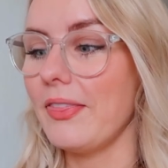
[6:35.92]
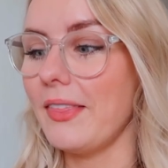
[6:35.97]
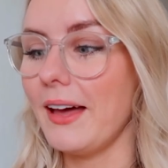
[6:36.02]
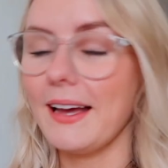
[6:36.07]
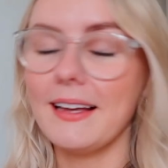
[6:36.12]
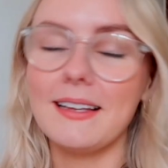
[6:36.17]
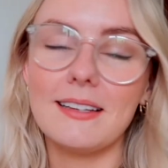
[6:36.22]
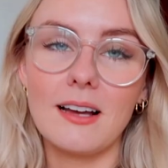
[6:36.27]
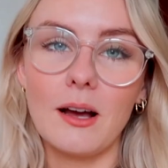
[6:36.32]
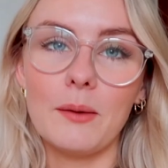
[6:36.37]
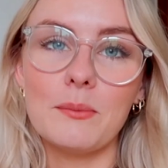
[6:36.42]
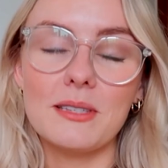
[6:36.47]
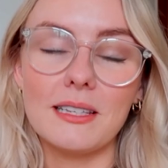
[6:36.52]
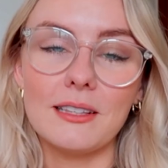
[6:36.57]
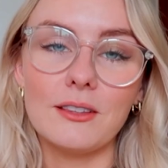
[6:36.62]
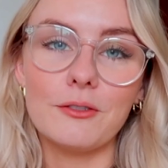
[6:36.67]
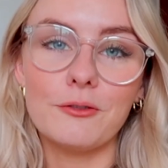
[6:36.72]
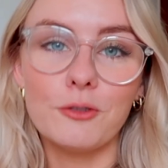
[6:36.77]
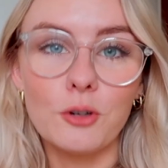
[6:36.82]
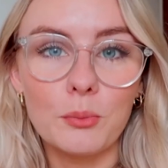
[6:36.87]
that comes
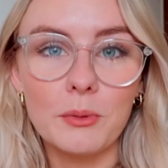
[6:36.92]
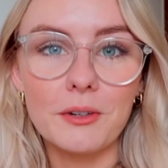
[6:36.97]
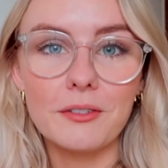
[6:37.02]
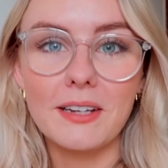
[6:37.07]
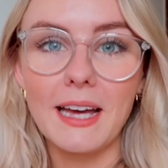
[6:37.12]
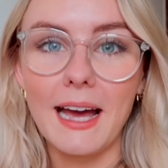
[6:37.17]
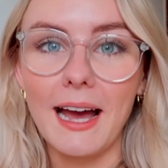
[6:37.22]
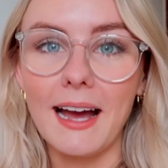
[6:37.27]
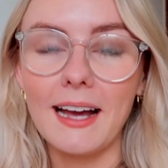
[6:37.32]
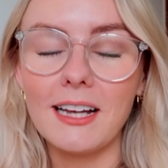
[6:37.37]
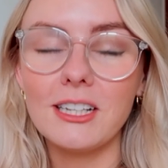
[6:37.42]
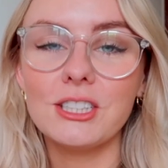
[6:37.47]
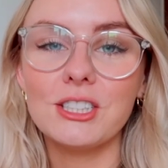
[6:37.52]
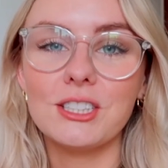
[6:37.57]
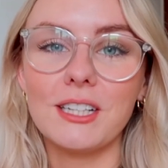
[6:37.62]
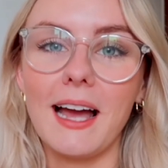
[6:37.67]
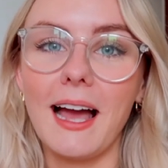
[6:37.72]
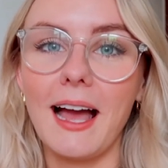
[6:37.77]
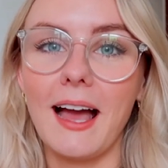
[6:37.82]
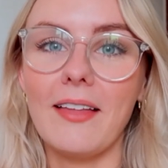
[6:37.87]
in the form of cash,
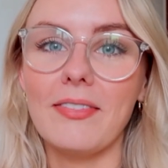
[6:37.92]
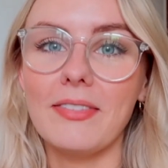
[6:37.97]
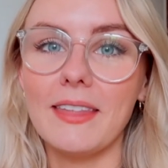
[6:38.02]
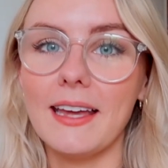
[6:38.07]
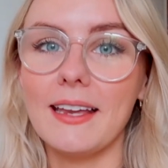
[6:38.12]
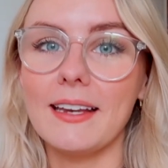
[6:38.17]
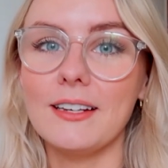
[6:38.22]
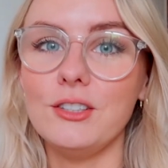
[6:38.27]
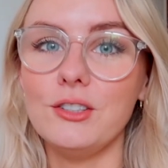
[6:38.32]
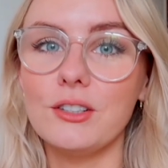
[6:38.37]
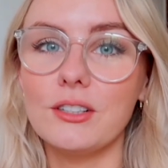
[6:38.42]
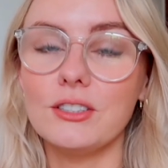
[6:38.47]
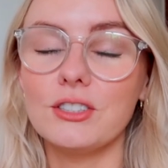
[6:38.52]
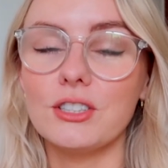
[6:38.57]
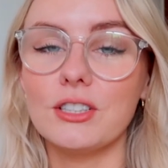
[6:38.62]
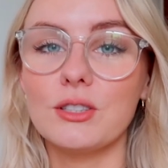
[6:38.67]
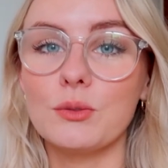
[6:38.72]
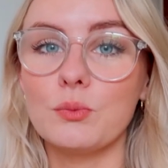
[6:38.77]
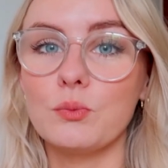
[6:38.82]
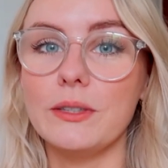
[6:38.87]
and then you can
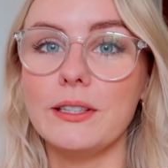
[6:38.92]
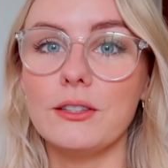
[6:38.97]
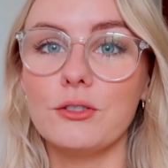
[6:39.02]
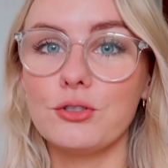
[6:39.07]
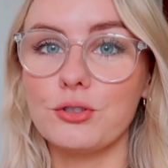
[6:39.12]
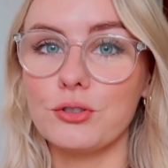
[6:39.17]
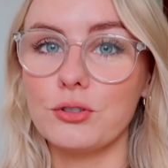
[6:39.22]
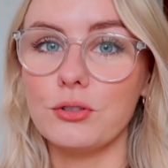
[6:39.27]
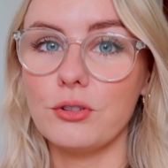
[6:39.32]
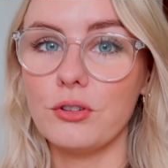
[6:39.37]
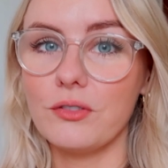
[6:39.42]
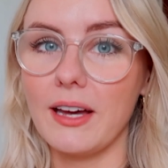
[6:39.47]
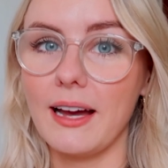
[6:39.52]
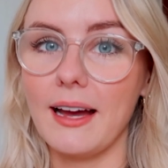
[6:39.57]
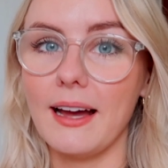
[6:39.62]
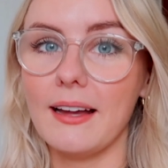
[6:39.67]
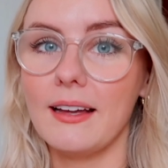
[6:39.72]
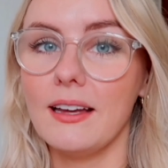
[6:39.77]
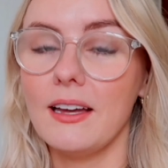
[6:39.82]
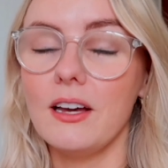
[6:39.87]
just withdraw
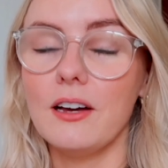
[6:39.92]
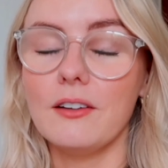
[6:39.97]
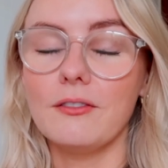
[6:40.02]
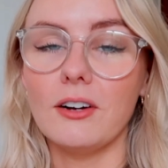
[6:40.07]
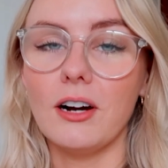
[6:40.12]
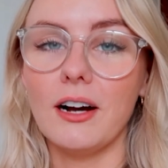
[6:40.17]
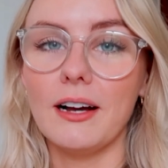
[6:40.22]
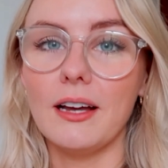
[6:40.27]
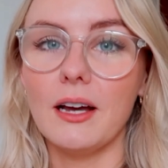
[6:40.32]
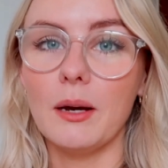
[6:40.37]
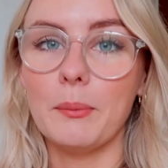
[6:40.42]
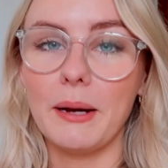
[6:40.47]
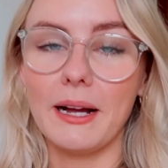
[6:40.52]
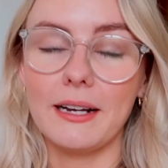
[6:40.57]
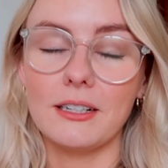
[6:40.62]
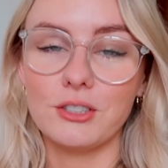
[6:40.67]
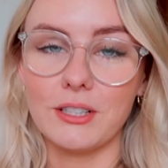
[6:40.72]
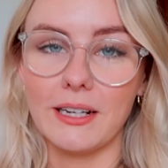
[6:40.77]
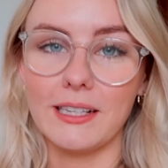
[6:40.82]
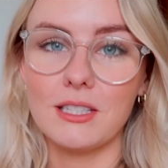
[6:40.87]
that via
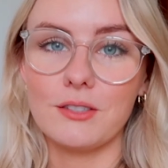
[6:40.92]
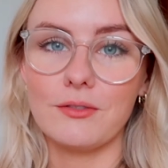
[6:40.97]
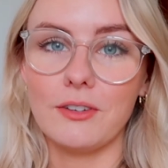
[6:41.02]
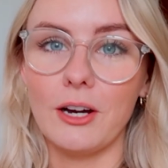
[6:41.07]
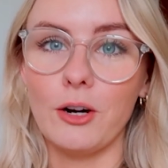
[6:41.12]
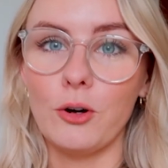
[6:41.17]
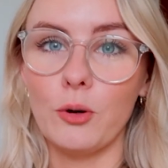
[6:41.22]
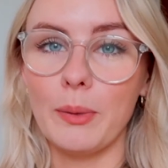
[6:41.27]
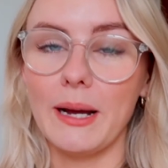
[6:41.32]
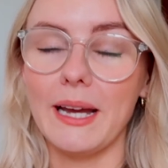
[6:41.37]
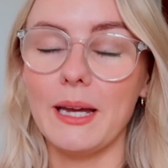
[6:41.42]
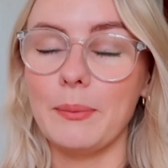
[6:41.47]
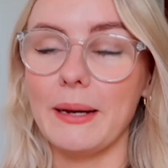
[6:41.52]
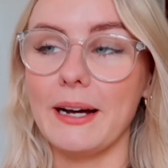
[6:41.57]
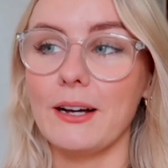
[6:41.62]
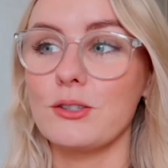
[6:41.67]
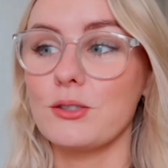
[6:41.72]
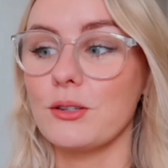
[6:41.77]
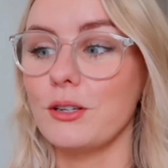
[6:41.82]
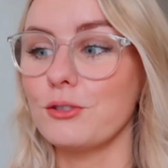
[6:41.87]
bank transfer or
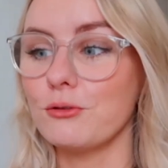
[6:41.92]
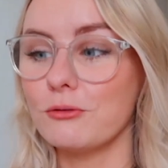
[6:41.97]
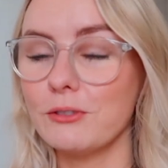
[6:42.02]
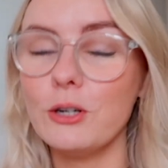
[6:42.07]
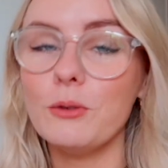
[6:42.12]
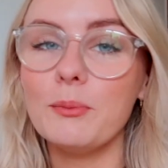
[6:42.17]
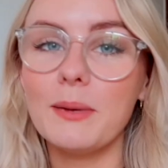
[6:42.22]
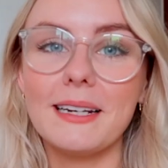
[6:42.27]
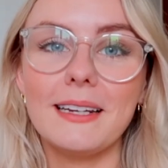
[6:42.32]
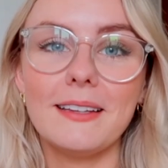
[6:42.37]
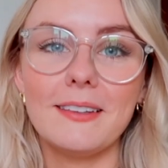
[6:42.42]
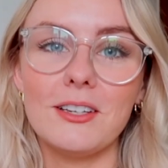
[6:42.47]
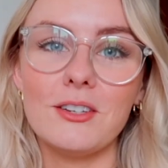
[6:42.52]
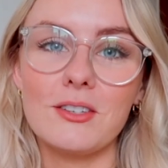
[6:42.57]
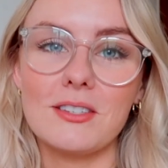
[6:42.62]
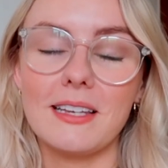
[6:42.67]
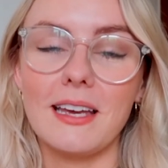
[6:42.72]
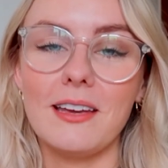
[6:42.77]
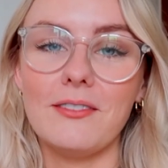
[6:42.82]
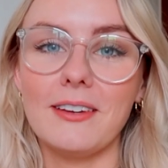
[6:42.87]
PayPal. So it's real money that you're
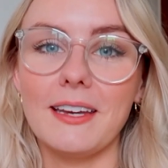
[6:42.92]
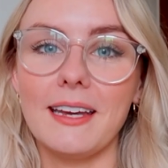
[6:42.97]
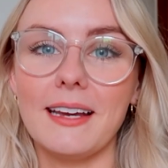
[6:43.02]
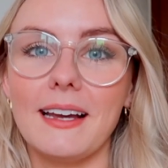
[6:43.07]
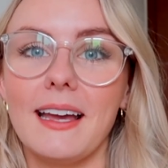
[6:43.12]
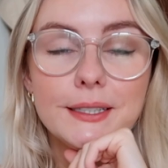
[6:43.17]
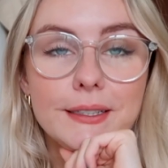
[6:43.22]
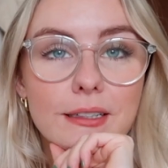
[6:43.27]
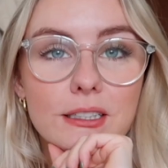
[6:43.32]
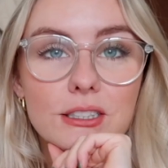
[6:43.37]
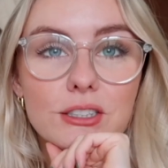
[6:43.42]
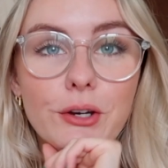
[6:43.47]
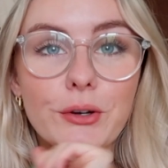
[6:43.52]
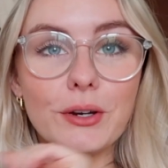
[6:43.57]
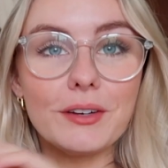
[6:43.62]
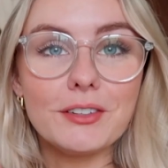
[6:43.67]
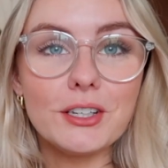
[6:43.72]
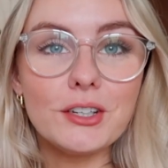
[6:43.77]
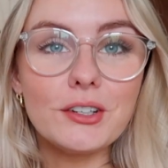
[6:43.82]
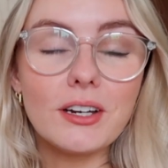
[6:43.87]
saving. So
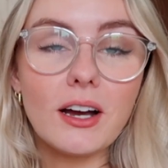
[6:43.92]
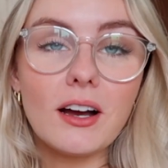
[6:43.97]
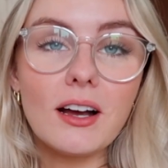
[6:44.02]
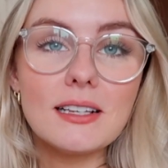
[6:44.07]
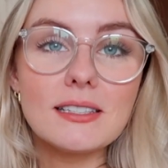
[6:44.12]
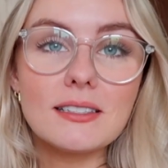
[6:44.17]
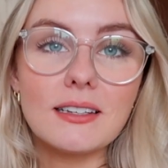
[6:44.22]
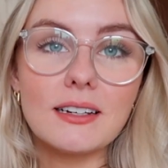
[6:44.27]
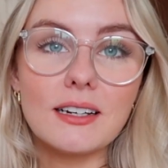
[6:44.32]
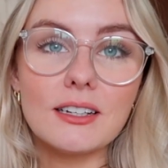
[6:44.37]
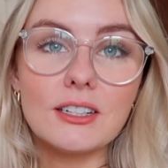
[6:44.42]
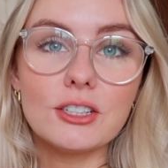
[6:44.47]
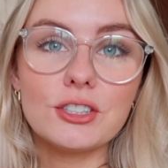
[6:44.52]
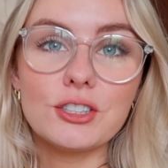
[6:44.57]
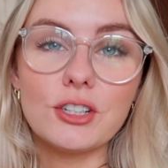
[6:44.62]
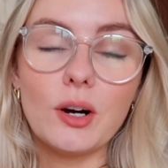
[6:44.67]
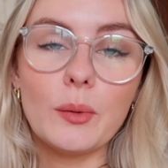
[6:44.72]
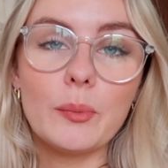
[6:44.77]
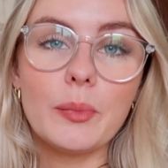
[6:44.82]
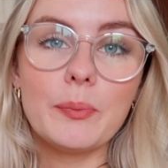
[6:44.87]
if you guys are going to
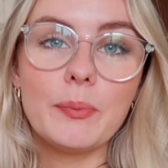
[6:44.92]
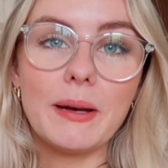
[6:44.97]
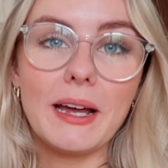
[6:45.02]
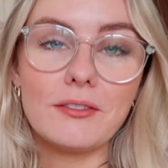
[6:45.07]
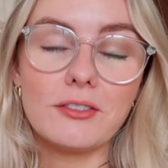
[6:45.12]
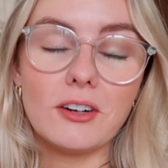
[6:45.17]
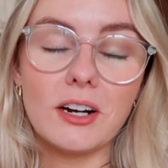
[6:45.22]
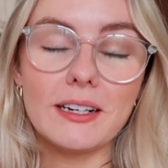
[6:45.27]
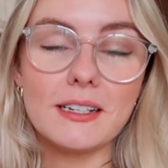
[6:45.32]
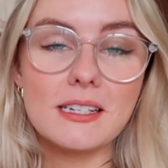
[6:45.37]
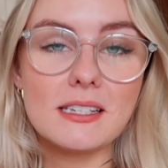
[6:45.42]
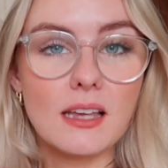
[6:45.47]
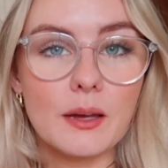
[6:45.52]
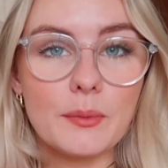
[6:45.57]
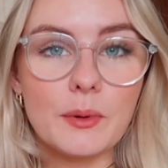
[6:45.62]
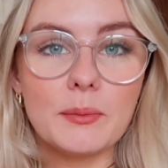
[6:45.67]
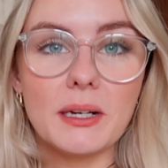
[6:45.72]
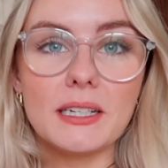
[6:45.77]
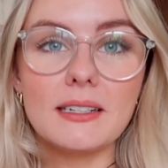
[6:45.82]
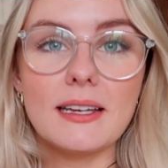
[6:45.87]
shop Black Friday,
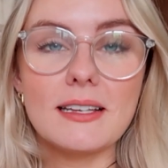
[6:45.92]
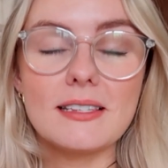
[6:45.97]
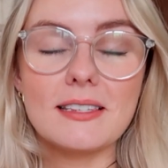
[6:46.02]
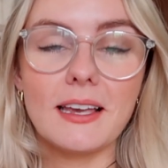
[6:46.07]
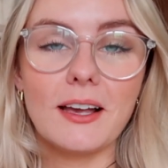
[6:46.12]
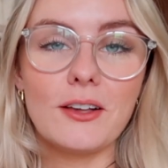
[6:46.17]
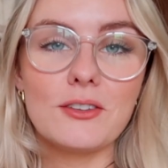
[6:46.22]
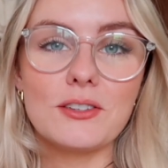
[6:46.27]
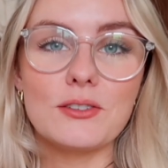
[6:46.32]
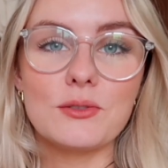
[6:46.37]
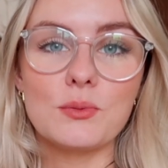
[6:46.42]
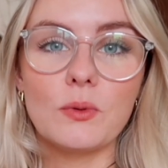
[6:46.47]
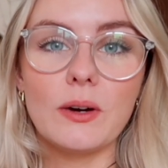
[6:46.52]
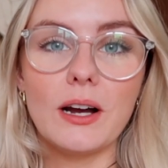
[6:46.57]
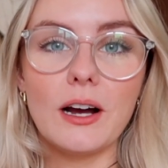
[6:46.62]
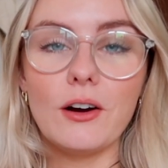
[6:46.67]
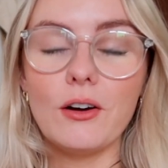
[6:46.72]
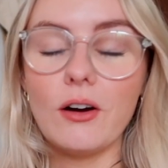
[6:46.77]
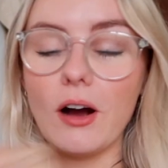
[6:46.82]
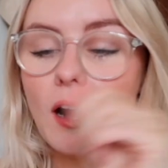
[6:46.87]
Cyber Monday sales as
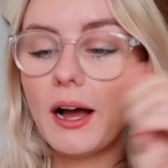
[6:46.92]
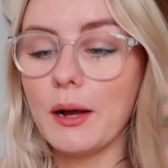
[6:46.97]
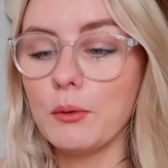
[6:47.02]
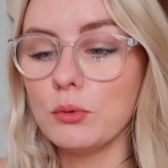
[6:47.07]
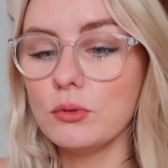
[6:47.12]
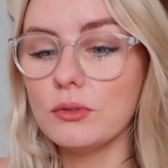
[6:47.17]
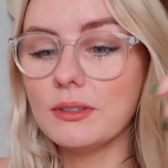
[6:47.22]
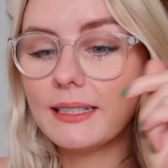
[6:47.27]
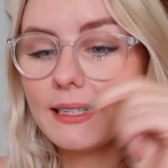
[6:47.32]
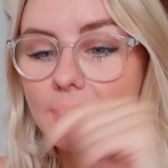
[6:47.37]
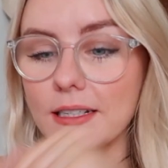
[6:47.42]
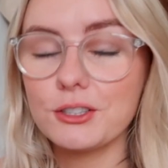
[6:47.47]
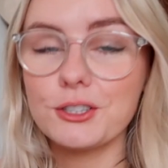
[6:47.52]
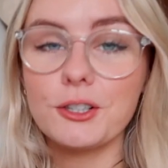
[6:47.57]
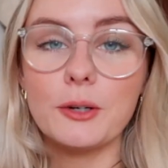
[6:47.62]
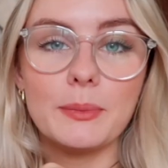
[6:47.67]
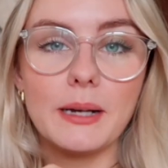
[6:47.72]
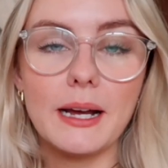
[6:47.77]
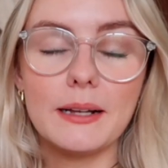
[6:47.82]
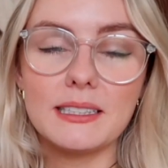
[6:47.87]
well, I will link
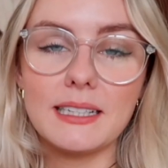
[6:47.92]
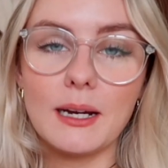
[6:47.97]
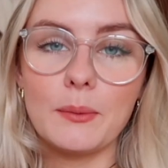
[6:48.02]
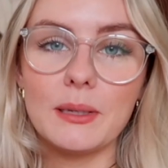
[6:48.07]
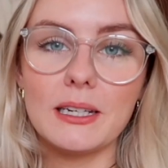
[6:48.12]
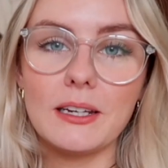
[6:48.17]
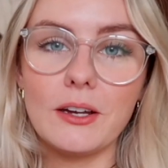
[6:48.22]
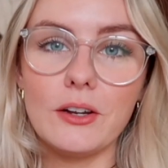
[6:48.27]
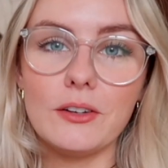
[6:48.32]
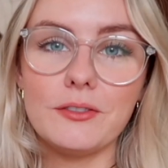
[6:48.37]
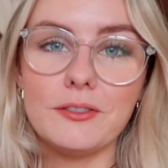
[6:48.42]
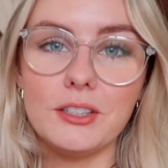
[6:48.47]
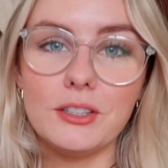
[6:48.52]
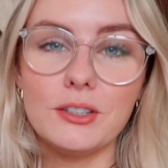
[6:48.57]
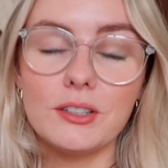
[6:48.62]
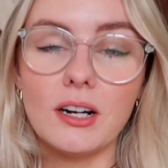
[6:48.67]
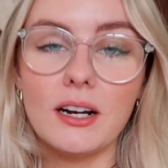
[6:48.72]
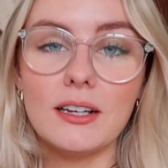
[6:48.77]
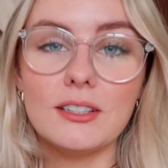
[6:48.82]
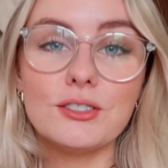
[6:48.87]
Shopback down below for
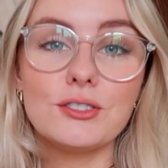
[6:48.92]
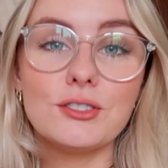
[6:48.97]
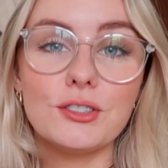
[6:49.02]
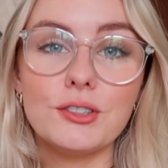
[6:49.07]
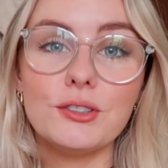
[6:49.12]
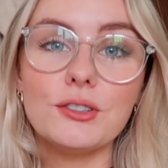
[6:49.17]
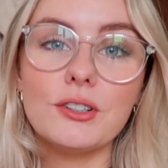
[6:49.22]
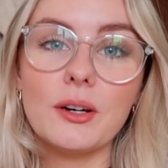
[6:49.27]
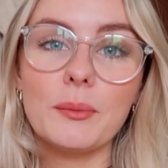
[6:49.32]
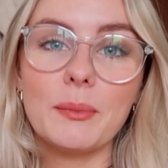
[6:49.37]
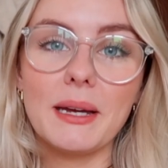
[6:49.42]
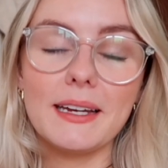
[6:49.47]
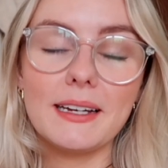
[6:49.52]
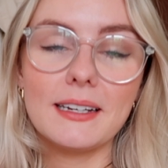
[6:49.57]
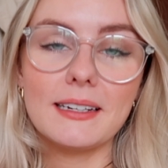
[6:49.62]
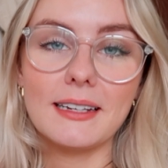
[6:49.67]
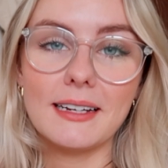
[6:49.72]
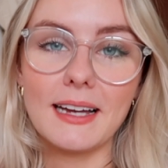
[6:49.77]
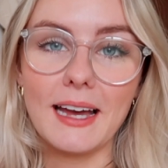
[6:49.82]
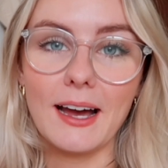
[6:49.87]
you guys. Do go
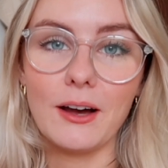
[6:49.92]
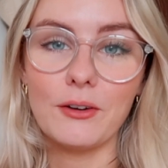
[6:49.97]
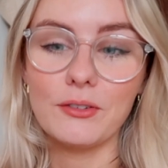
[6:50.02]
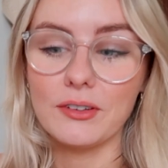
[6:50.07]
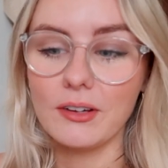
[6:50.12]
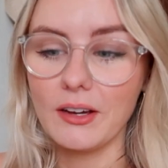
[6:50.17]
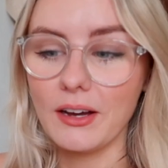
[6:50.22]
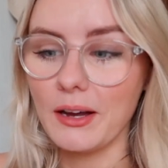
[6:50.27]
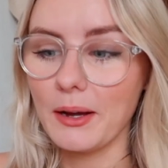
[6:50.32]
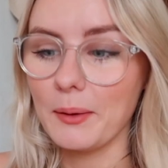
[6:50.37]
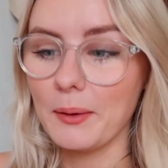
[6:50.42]
make an account.